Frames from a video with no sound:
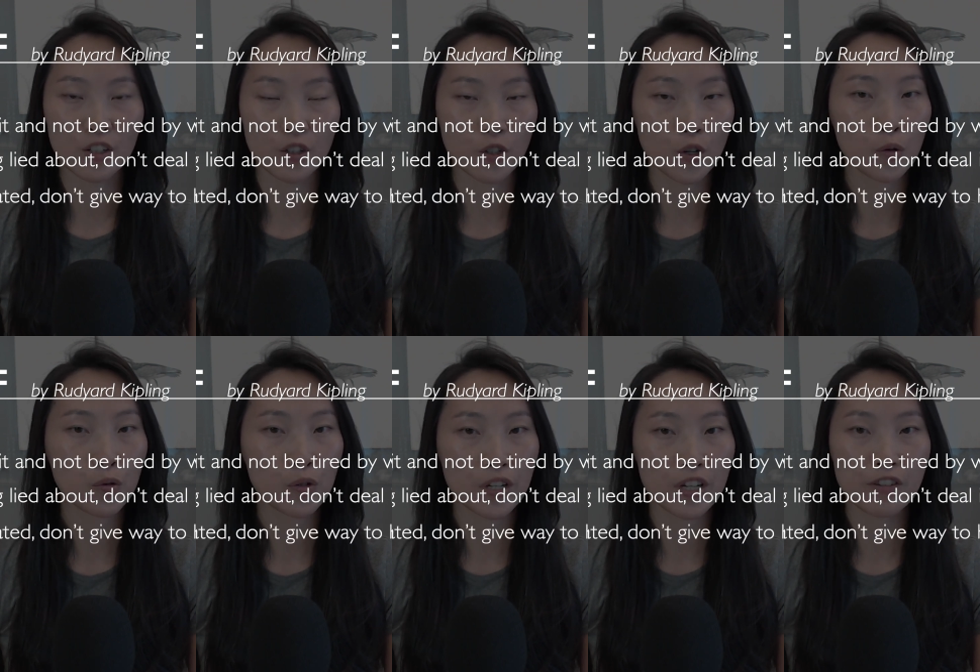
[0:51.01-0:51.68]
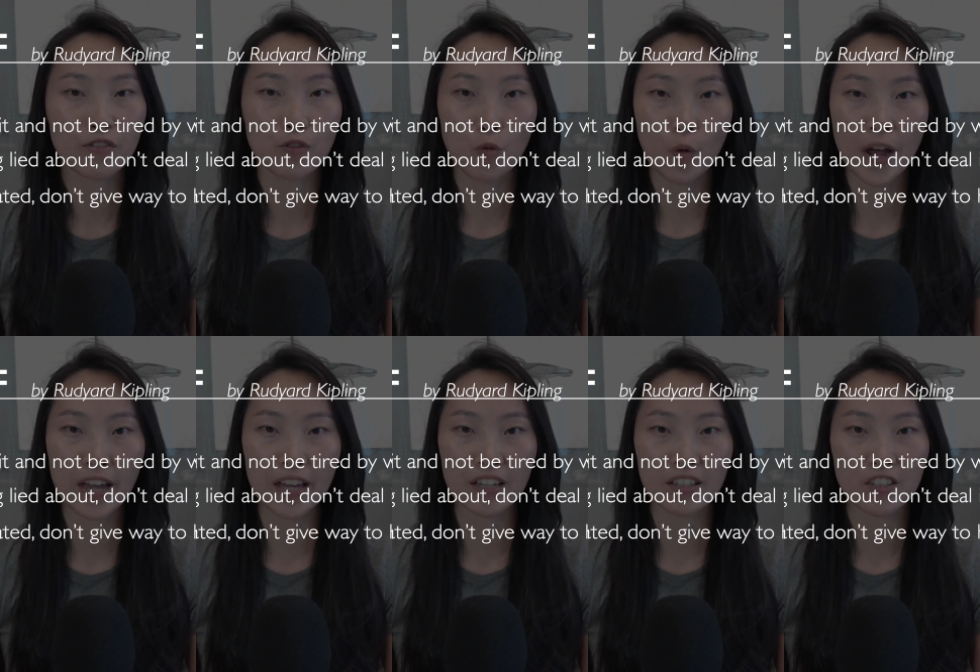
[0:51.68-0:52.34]
don't give
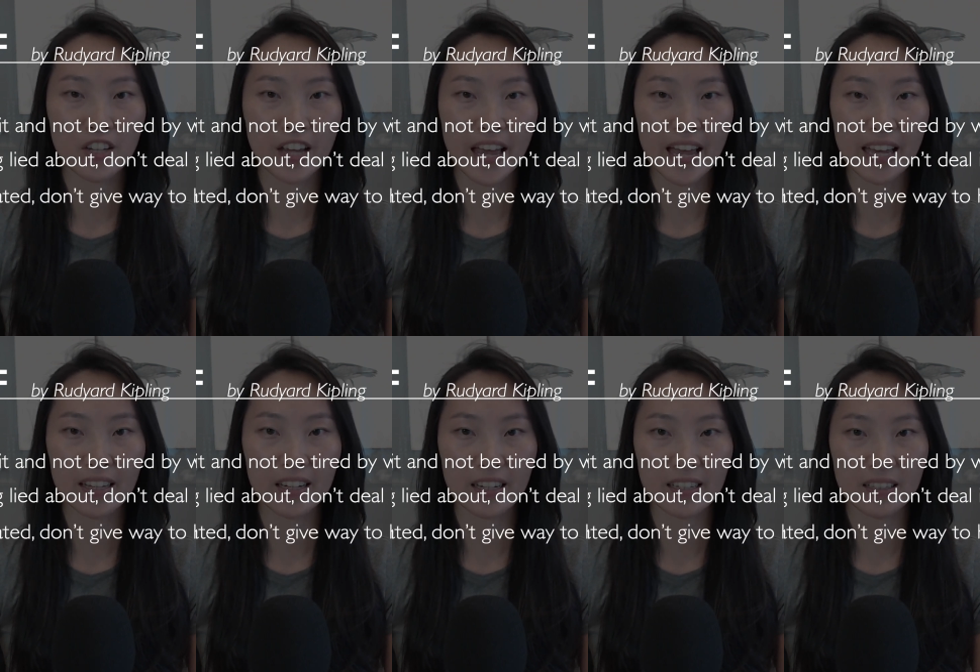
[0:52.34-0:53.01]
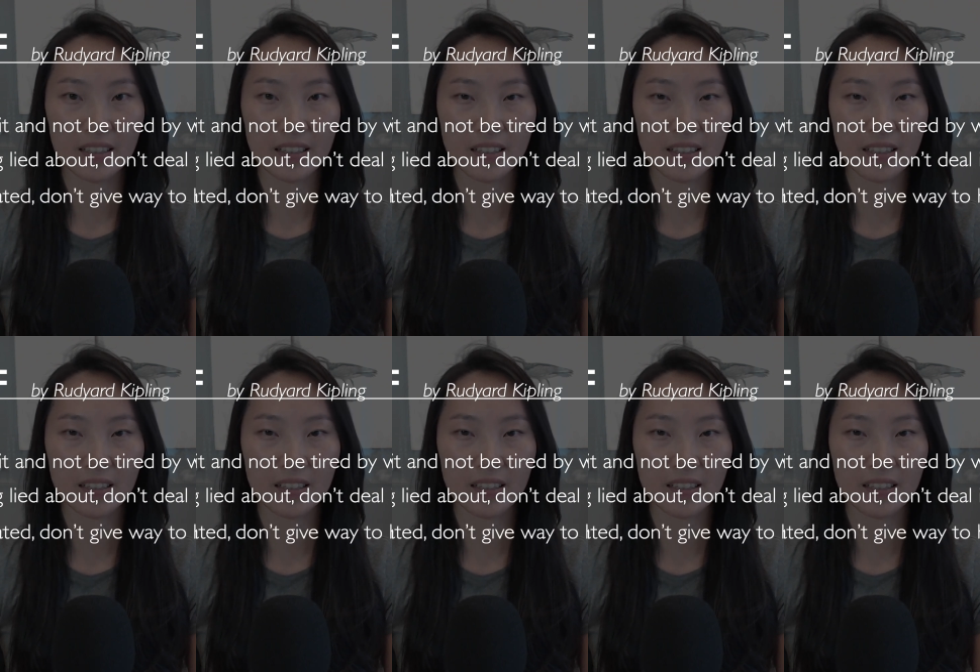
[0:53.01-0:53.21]
way to hating,